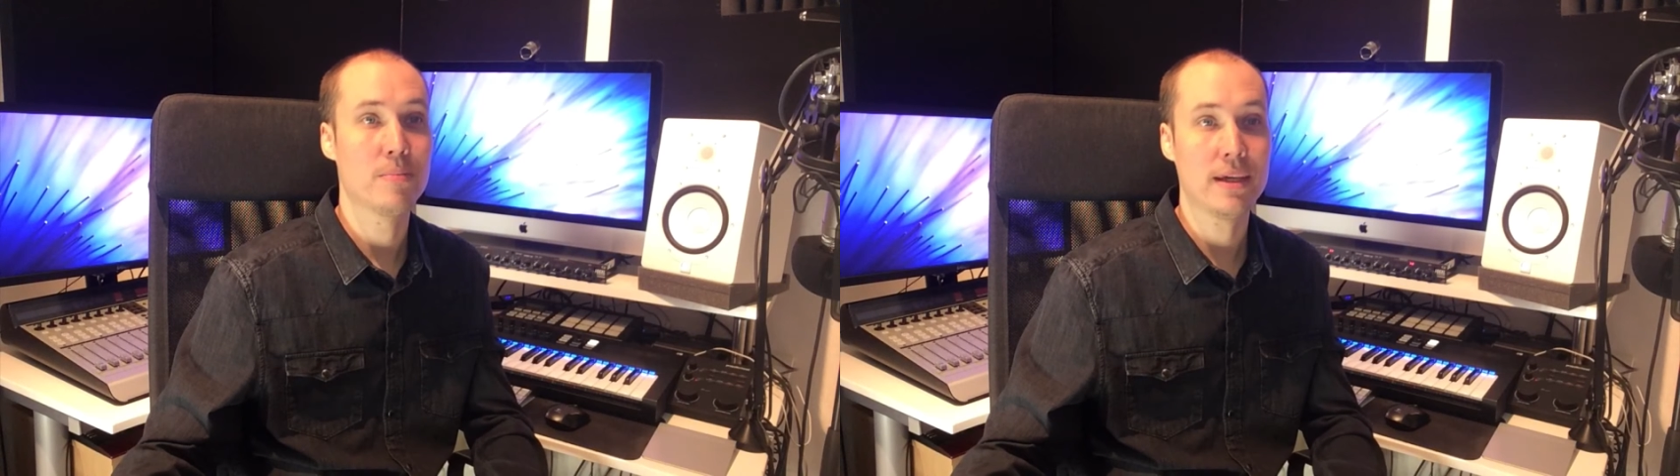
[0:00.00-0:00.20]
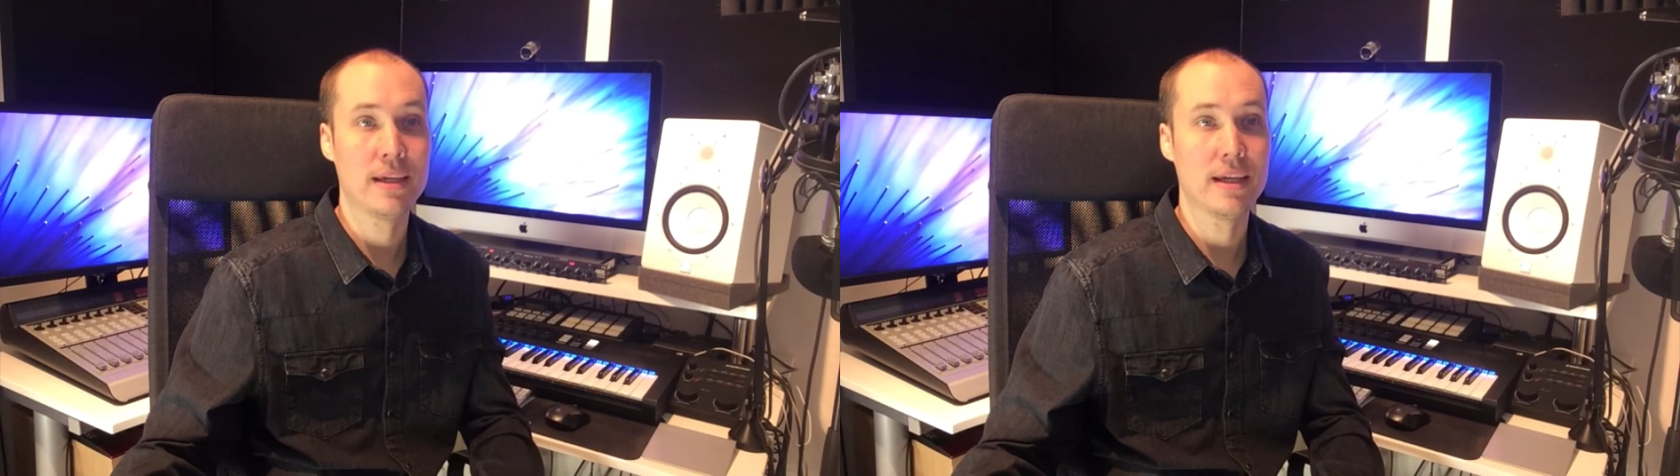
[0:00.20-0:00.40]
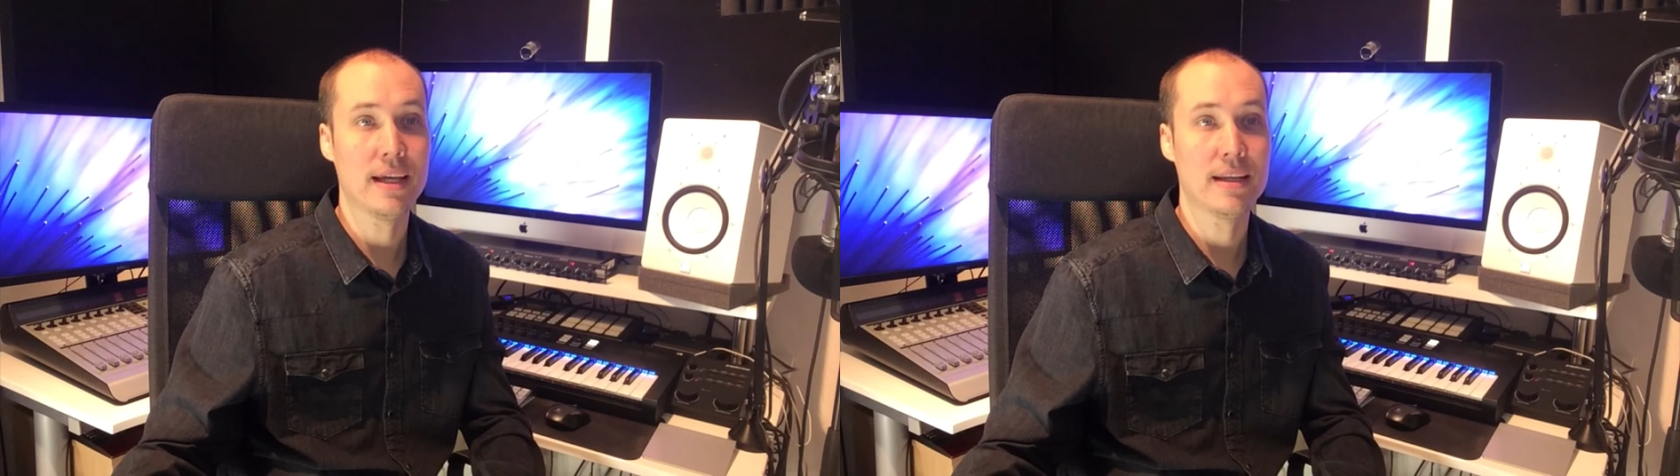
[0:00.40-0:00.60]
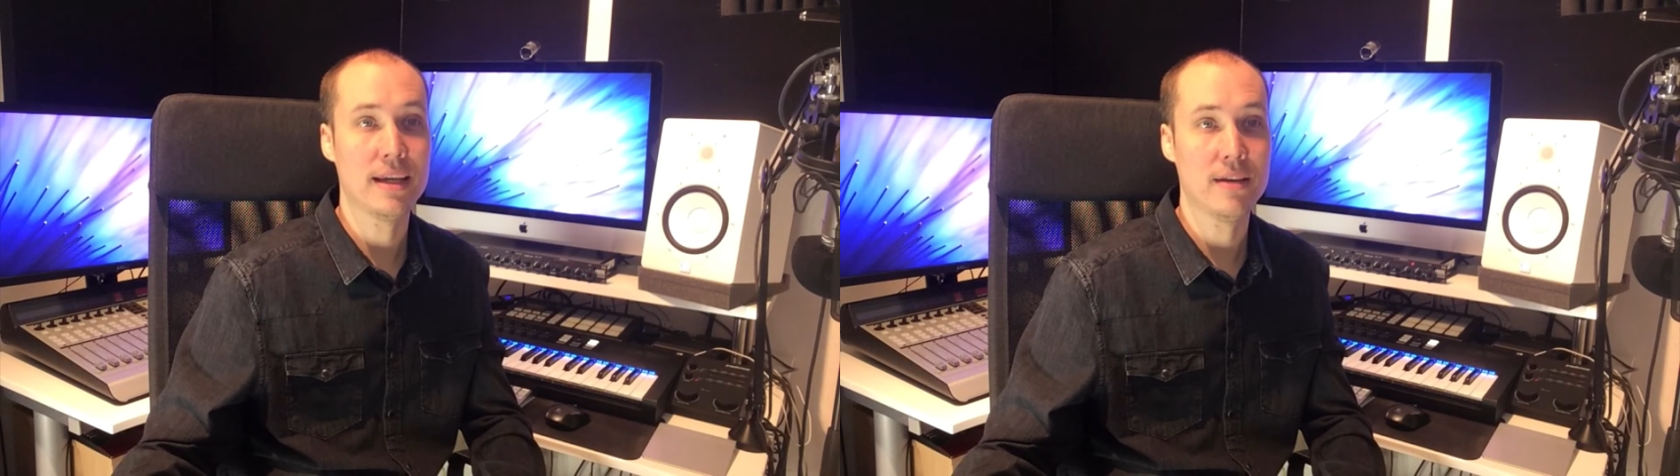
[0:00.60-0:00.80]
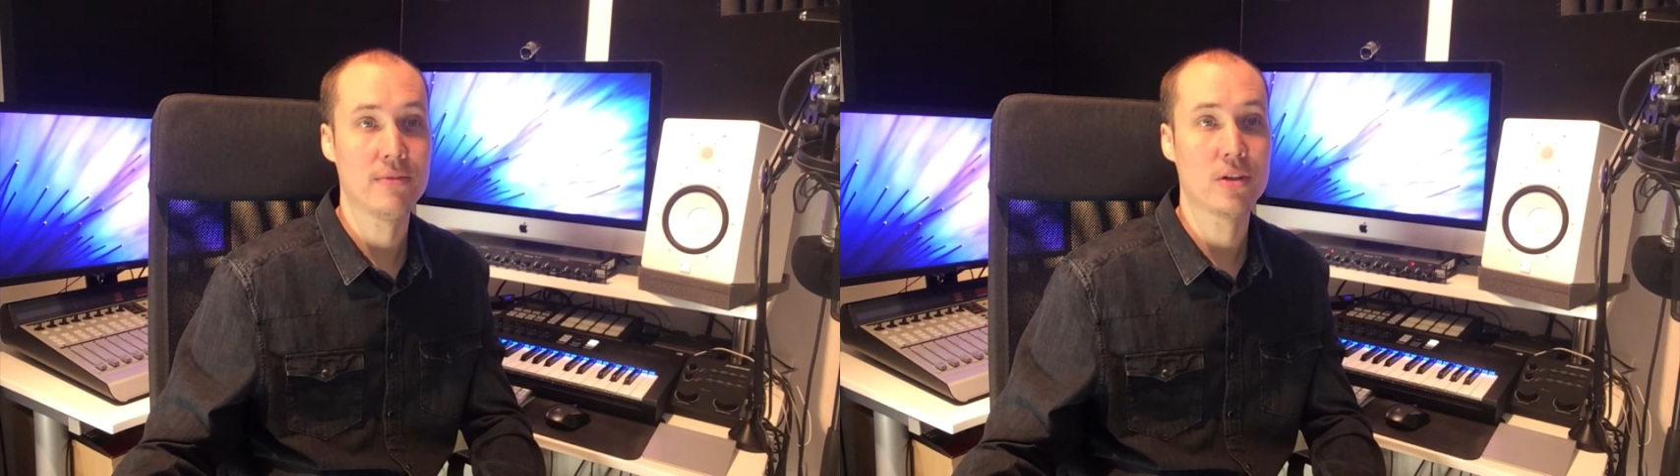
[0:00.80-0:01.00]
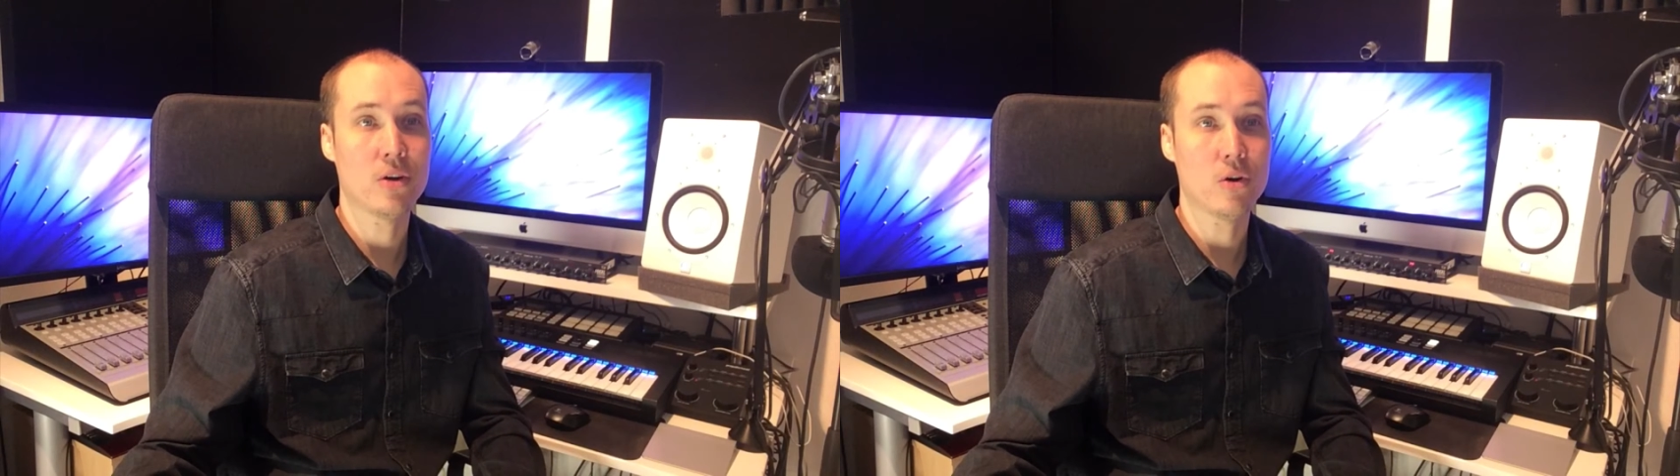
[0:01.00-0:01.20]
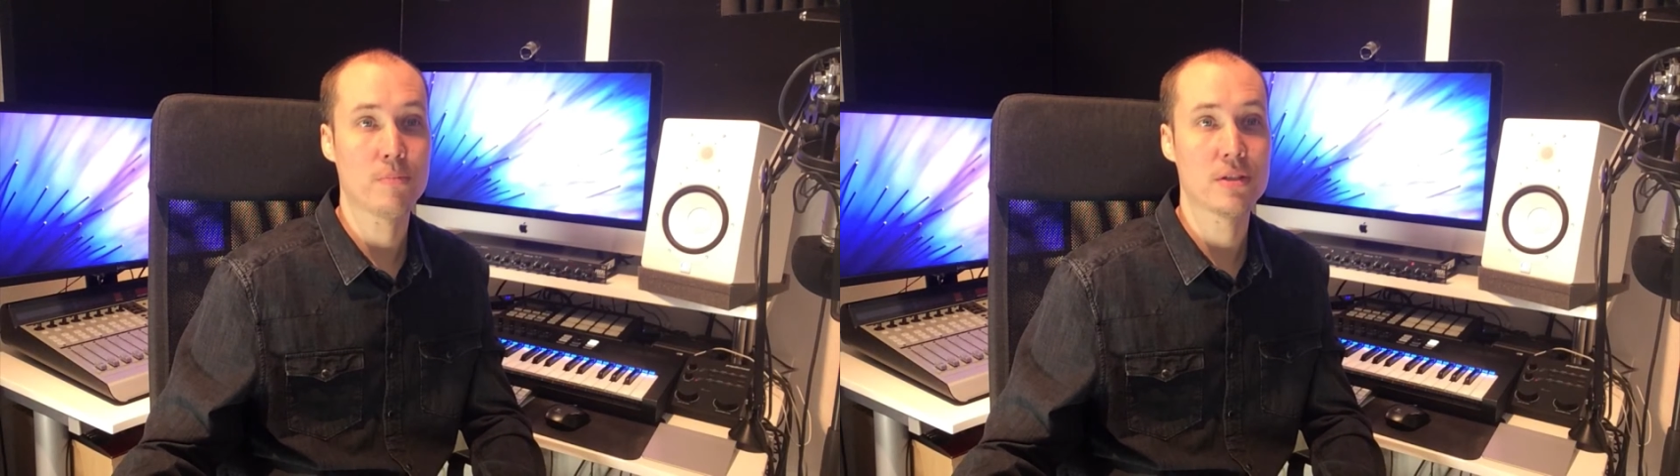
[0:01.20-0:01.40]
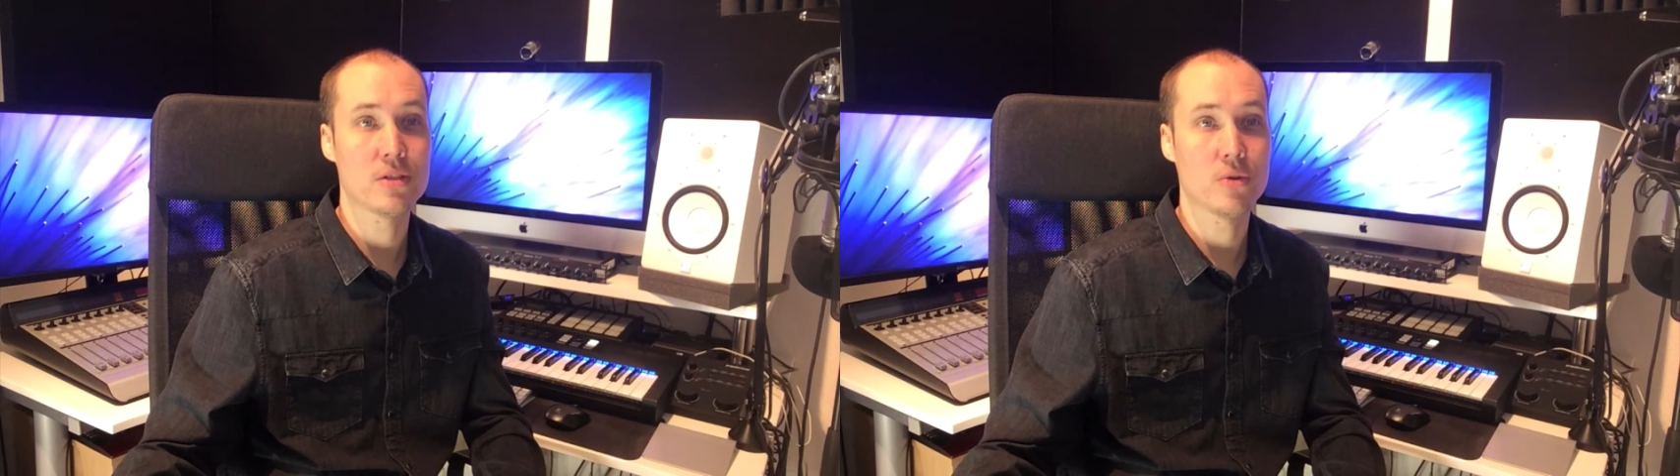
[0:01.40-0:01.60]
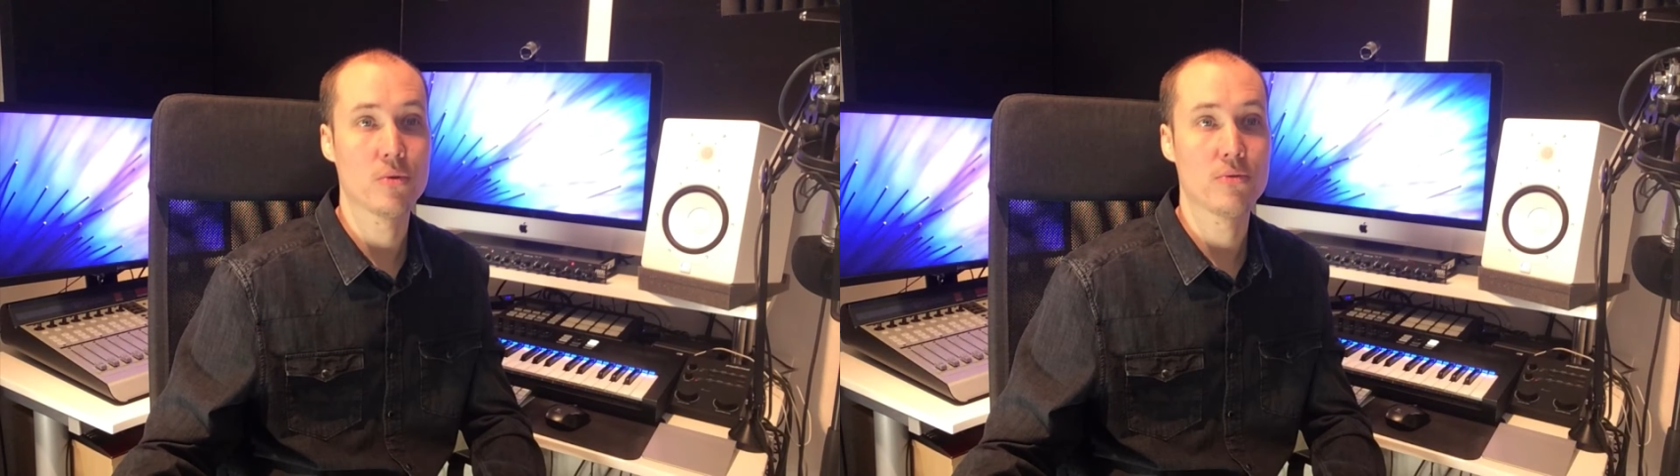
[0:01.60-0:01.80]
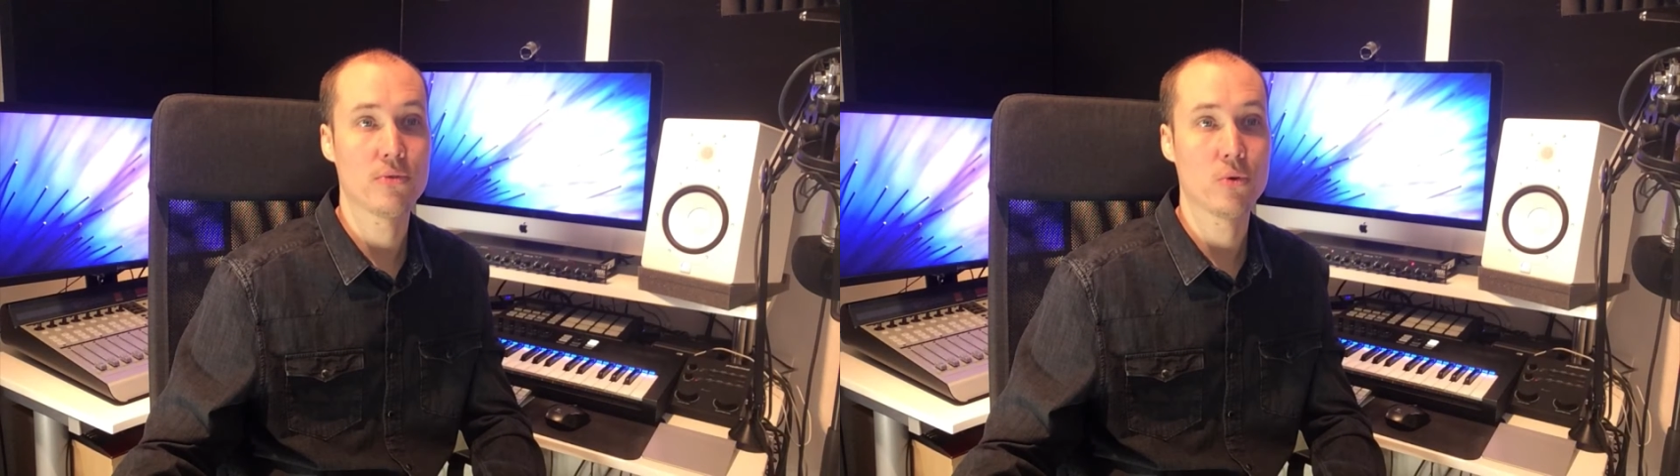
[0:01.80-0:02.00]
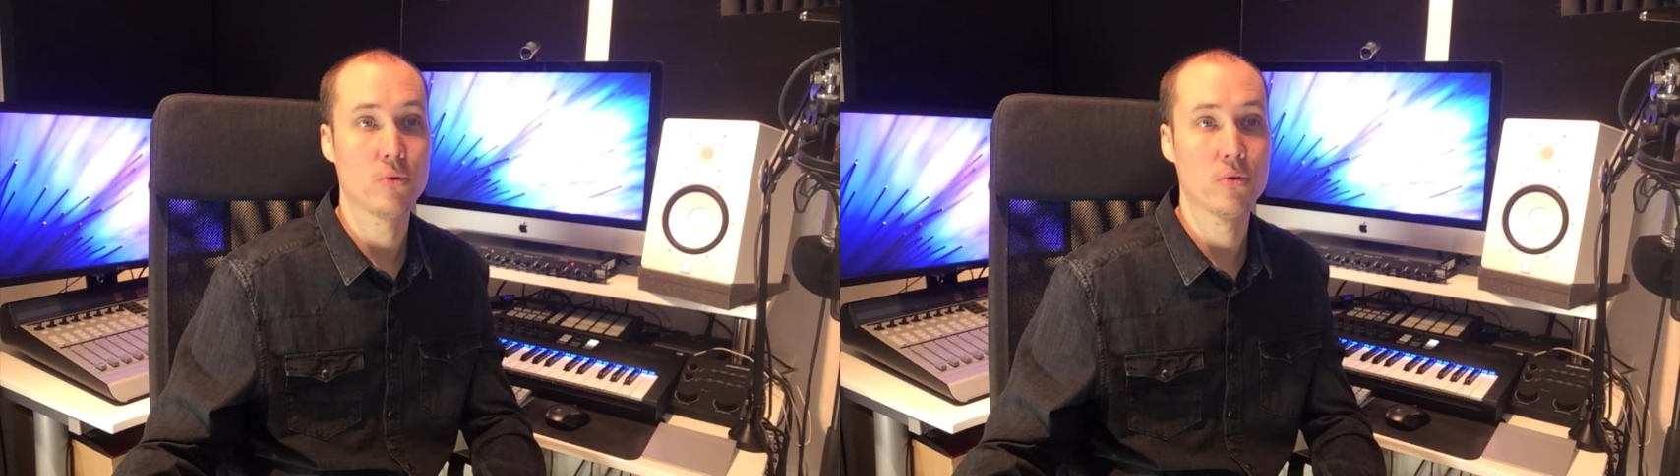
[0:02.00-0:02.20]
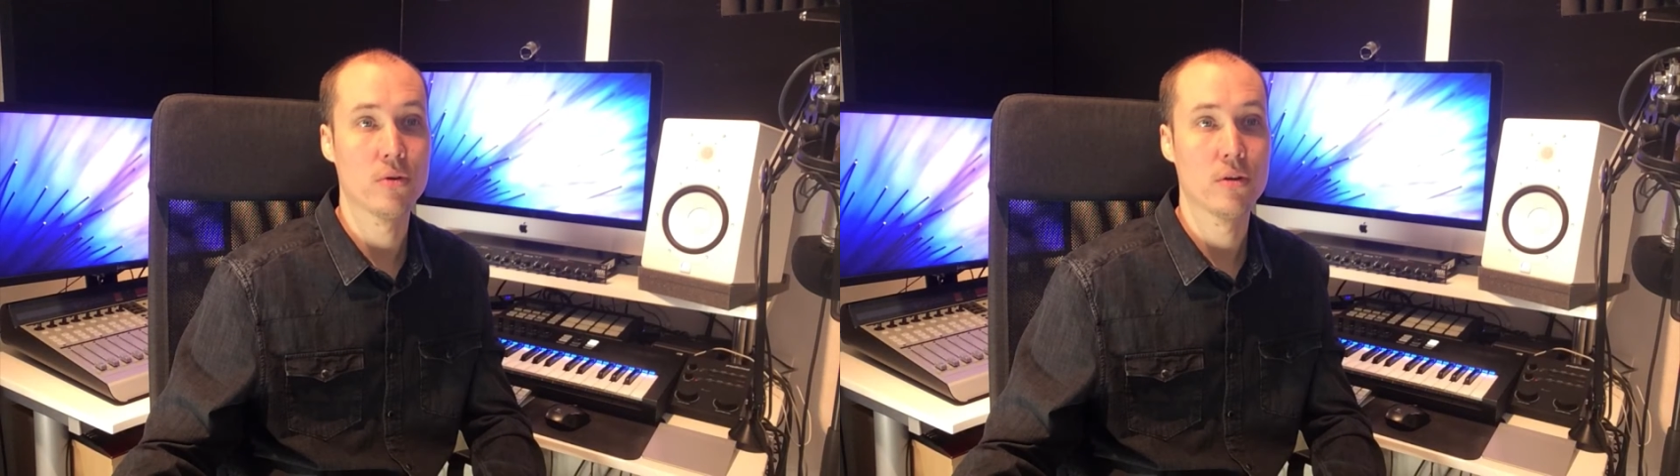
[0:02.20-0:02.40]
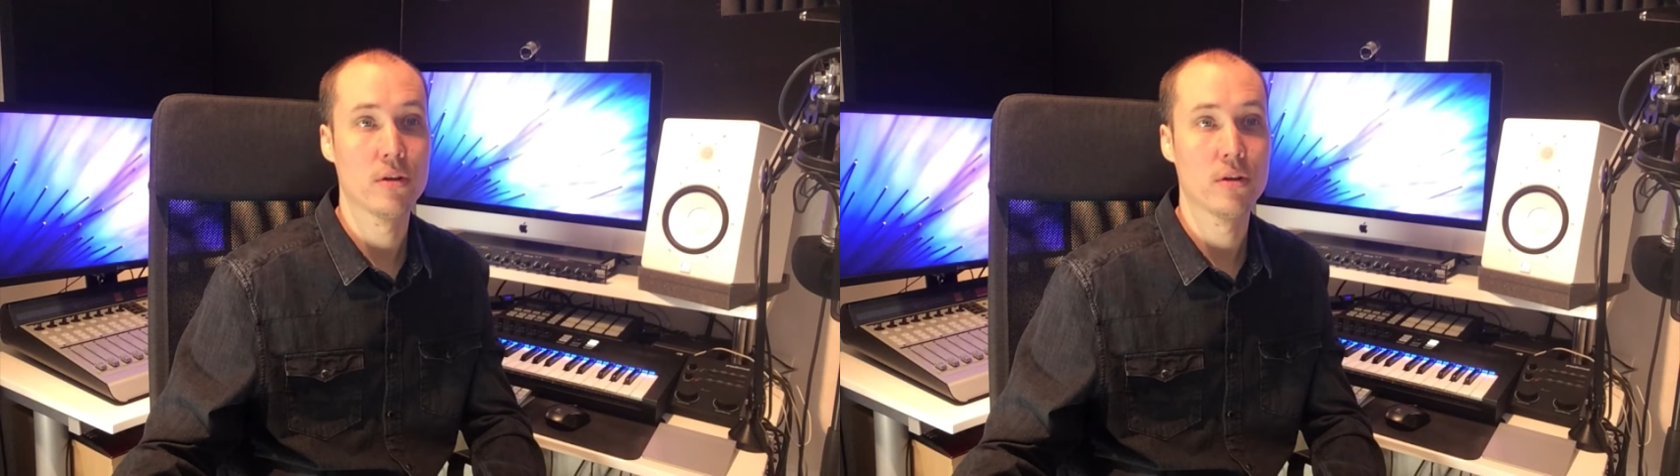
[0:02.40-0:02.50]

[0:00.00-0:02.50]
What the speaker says: big and heavy carpets on the floor,